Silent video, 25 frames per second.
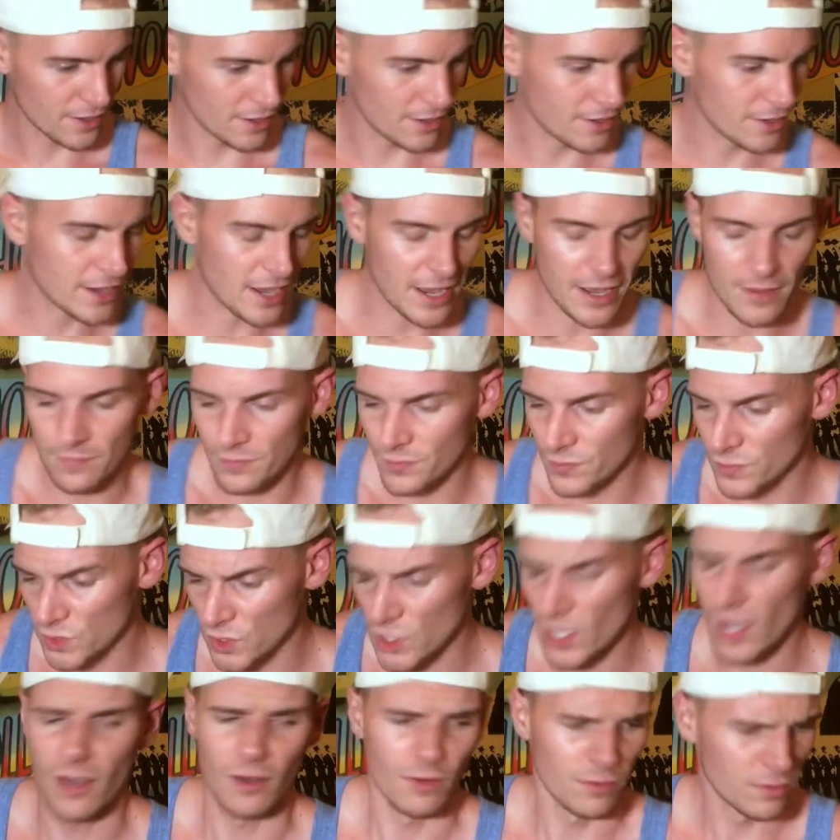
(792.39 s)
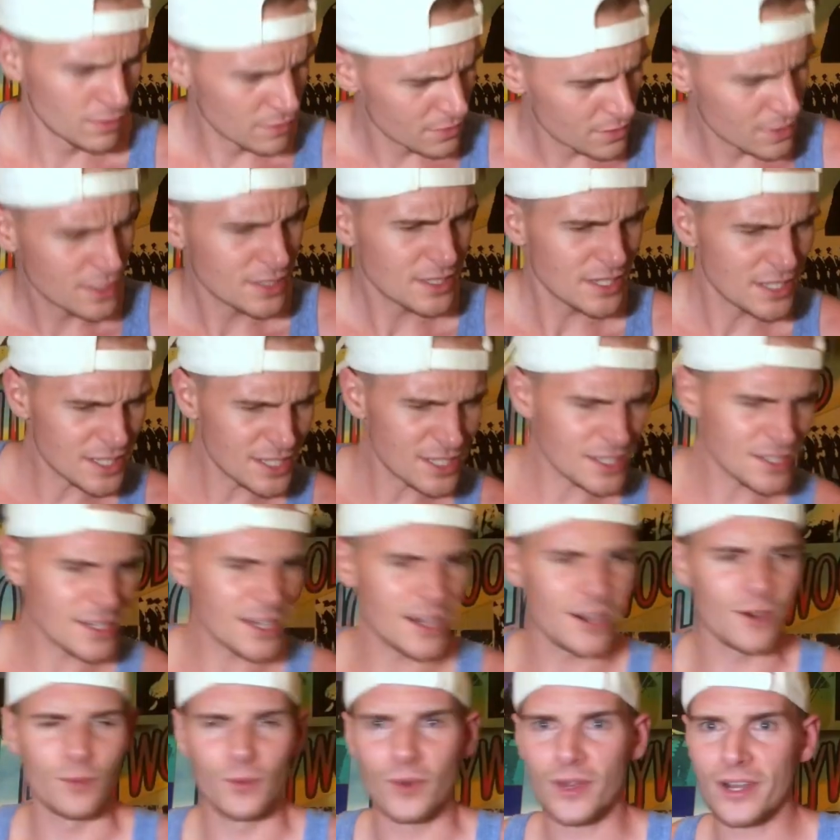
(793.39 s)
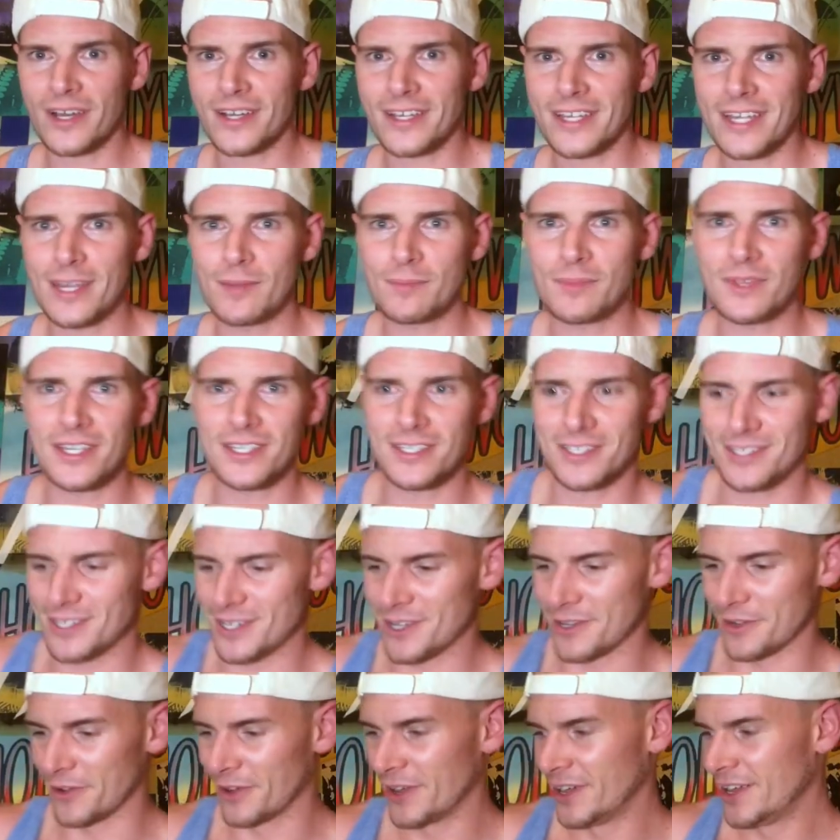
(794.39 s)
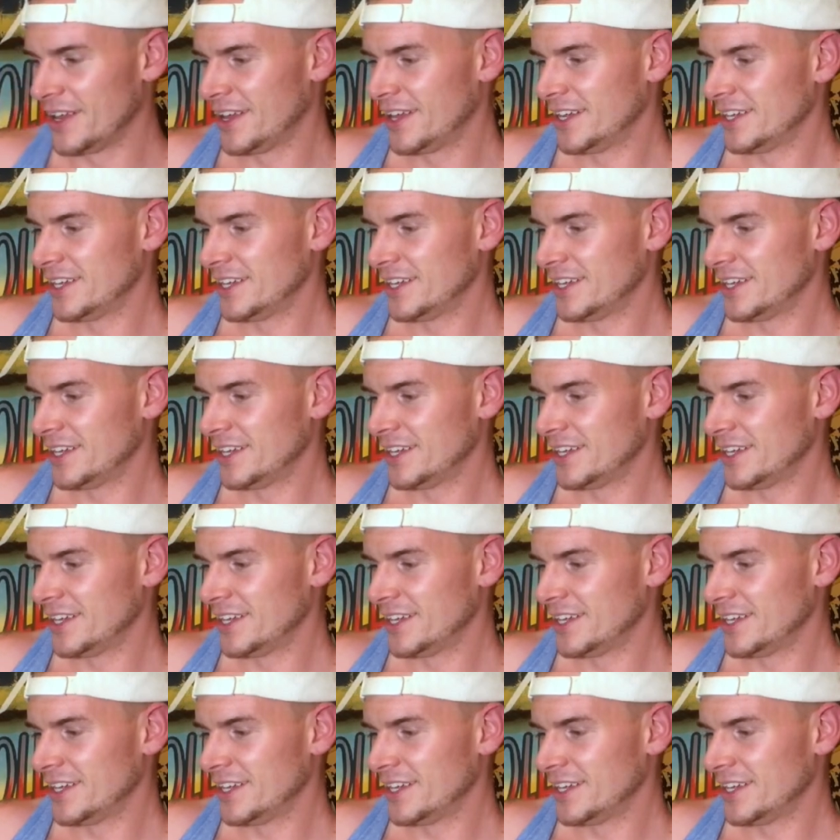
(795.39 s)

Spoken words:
Okay, so this is good. We're gonna keep these too.